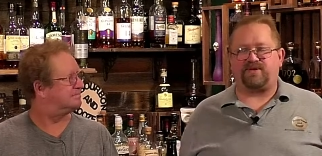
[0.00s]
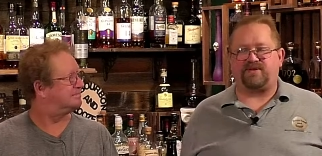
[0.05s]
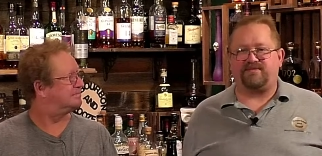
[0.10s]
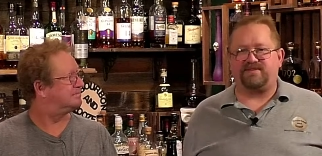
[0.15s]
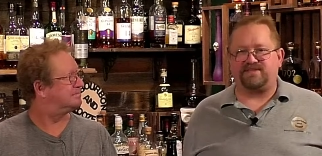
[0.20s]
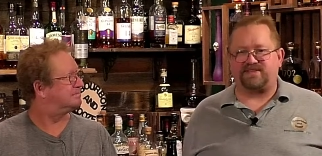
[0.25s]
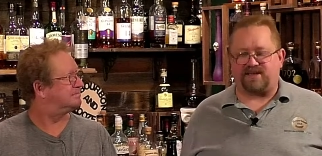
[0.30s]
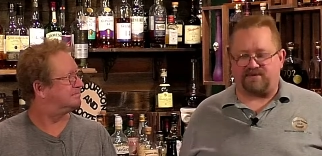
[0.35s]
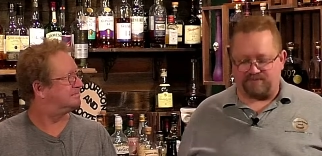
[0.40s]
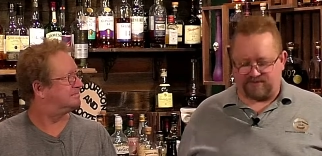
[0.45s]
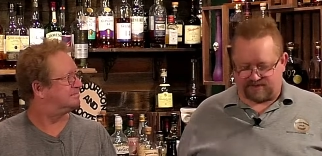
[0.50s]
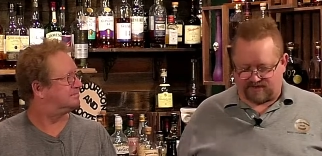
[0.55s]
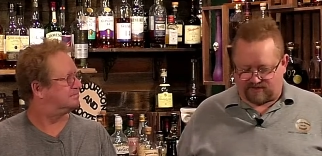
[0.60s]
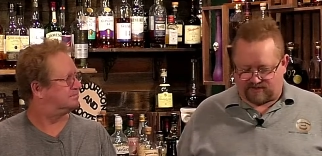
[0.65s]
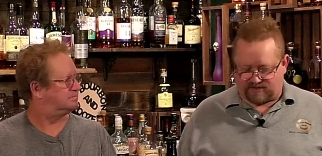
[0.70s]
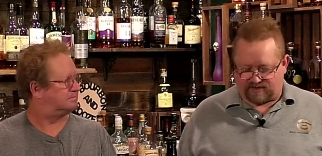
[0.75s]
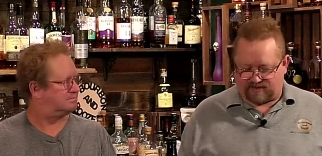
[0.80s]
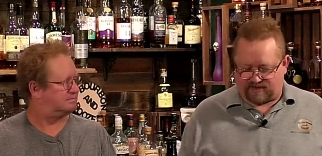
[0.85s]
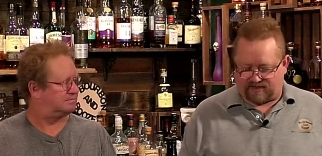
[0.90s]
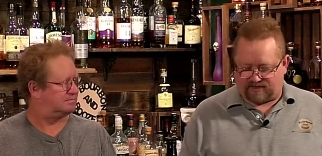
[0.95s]
Speaker 1: a previous
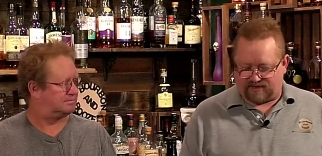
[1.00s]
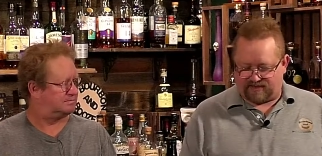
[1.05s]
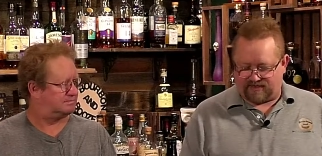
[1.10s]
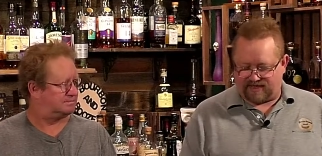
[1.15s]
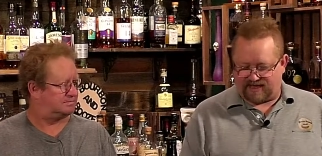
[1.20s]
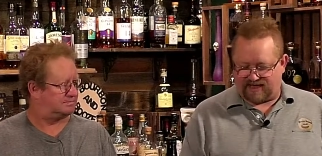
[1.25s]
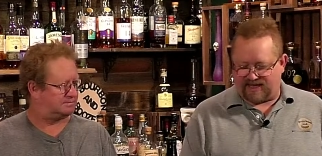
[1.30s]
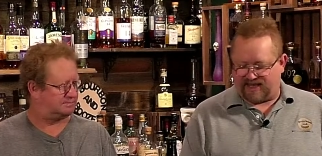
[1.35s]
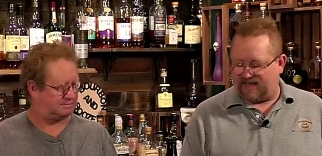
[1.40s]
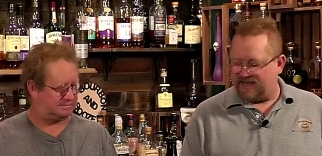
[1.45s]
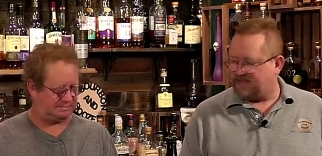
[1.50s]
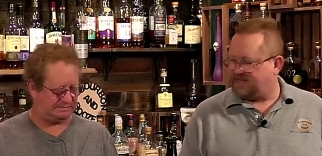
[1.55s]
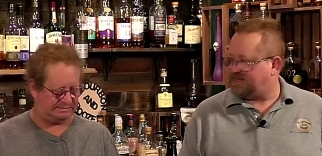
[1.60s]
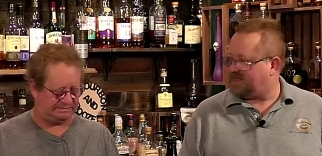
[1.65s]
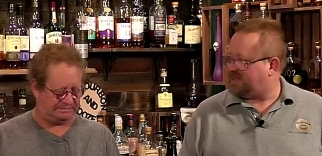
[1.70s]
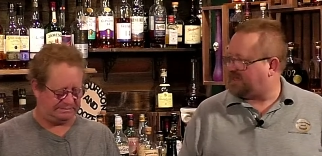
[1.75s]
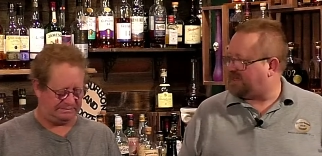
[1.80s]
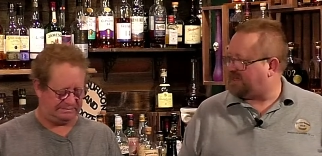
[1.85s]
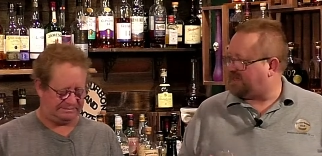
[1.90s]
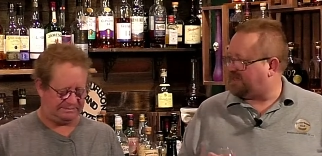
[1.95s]
episode on the
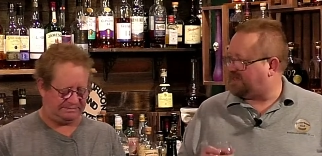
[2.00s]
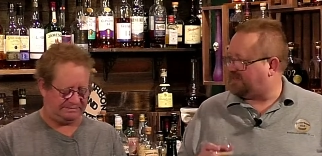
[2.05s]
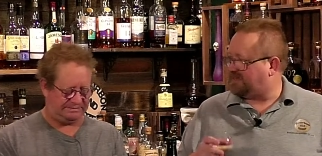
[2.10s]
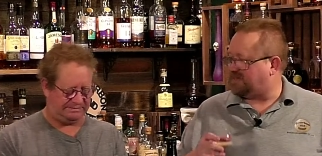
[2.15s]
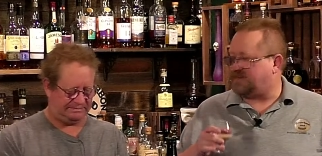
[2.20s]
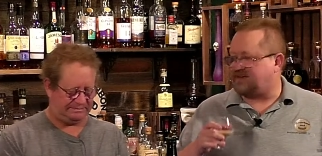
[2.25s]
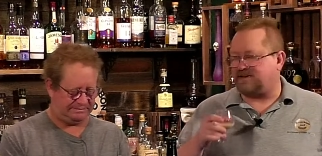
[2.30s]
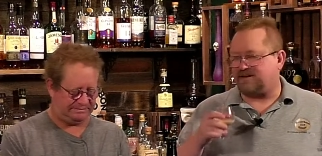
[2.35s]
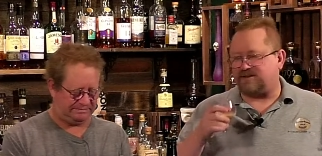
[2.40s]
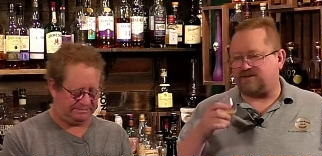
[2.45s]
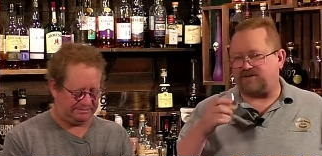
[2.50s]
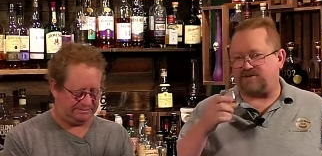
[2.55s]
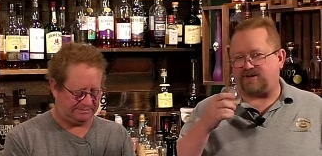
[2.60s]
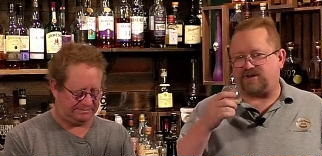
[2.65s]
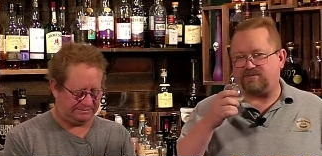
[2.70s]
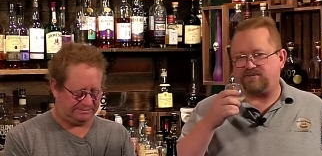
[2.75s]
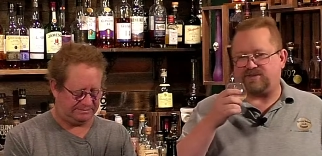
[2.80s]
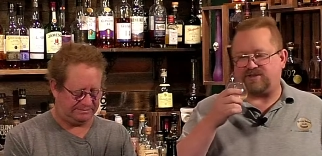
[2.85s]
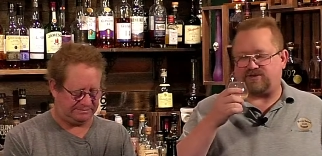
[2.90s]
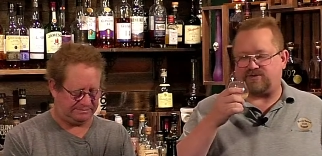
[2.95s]
candy cane
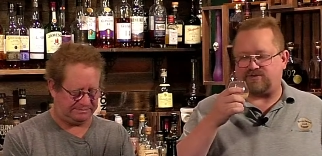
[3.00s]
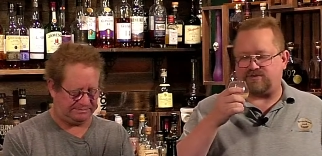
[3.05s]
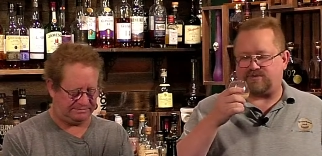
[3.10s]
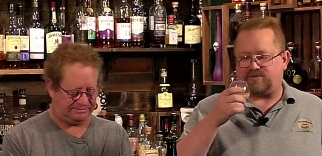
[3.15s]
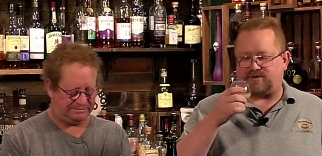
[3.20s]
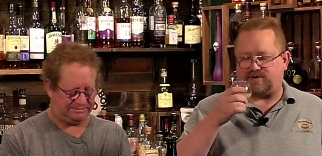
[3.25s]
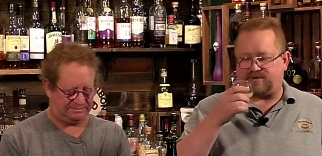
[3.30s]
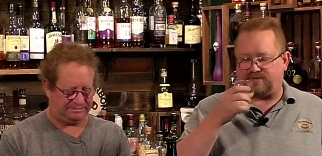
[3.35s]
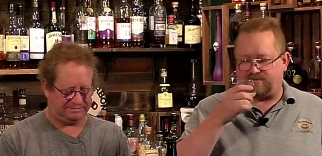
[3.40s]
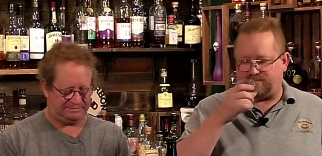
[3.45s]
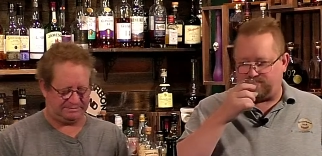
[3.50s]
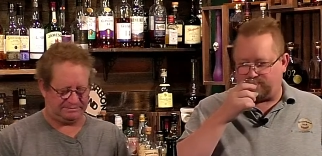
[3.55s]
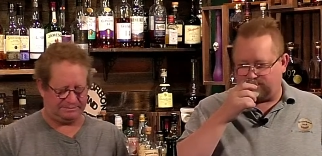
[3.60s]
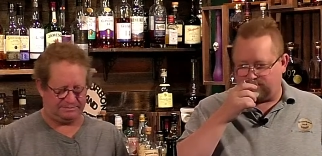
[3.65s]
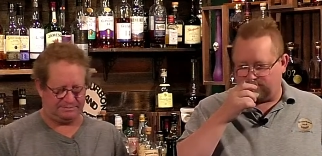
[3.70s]
cream liqueur.